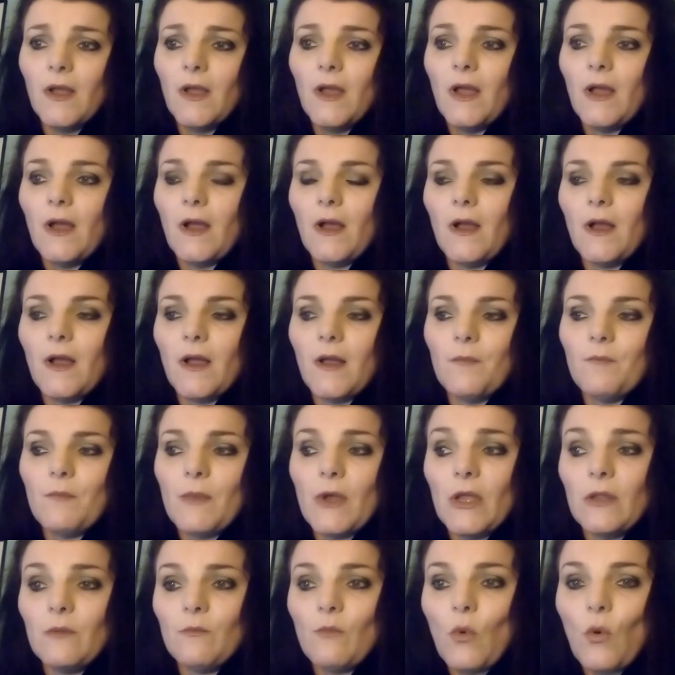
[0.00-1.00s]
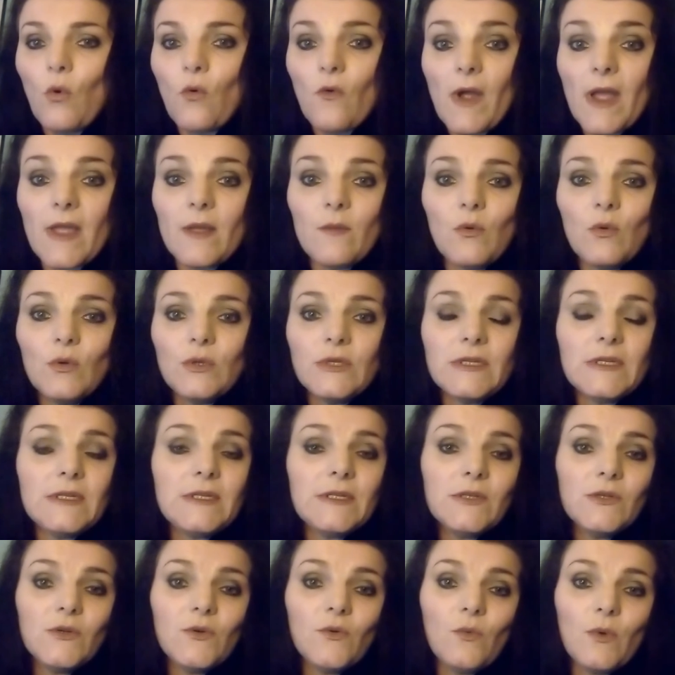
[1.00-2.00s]
and more able to
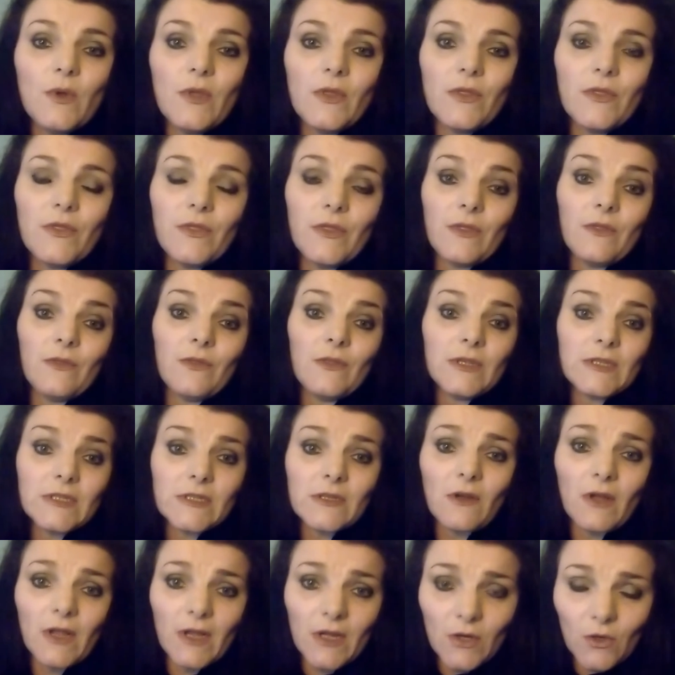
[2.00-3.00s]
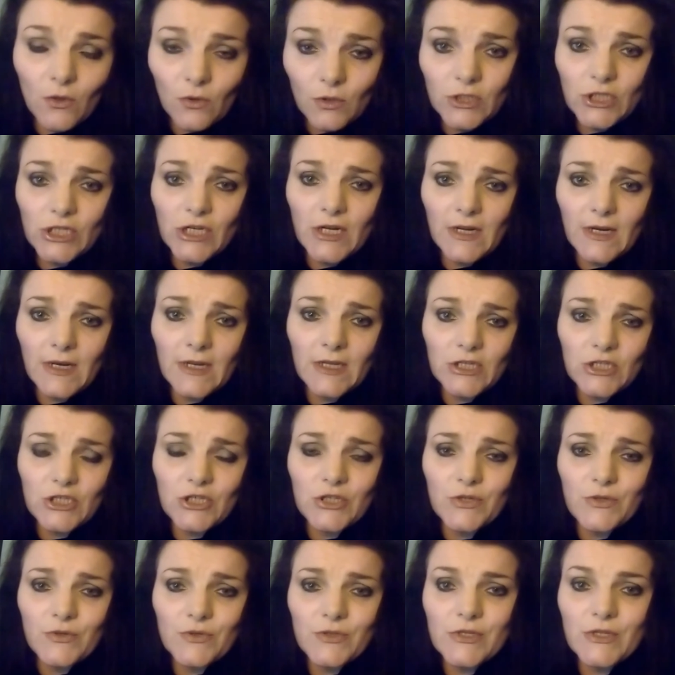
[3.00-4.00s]
deal with the psychological
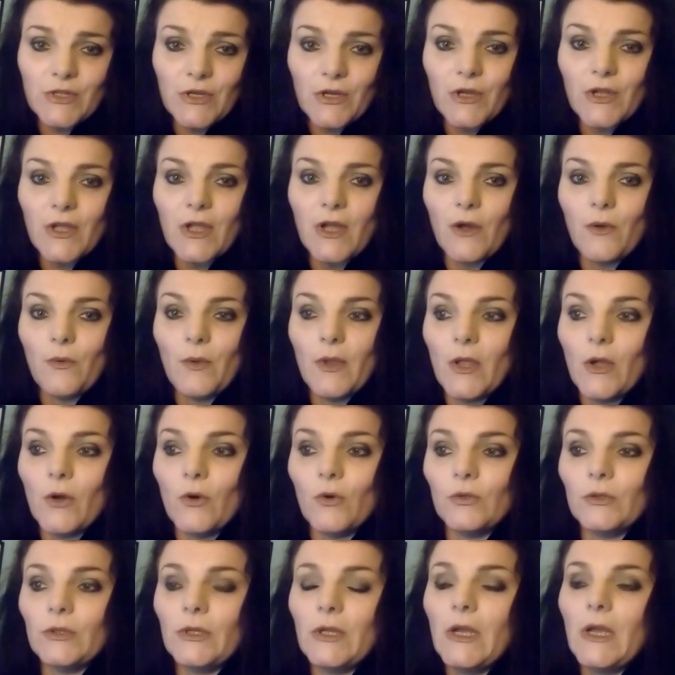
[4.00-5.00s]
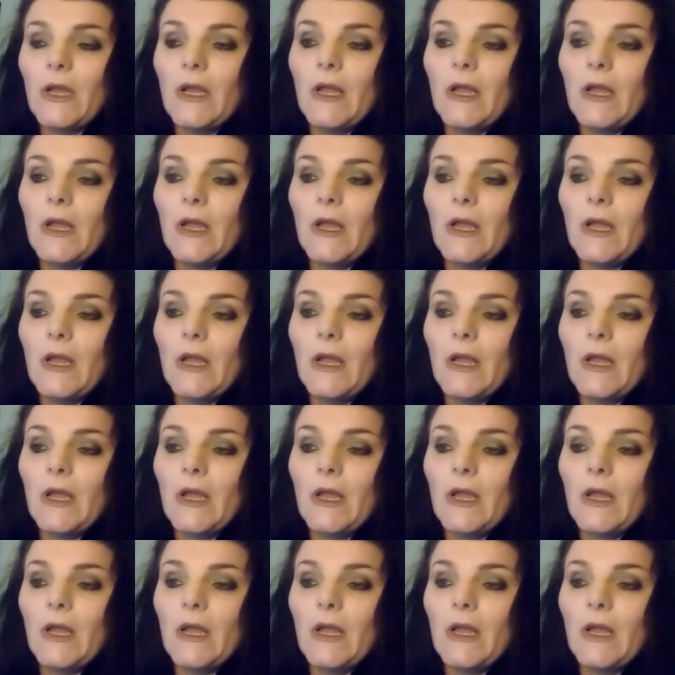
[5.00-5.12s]
issues that are going on.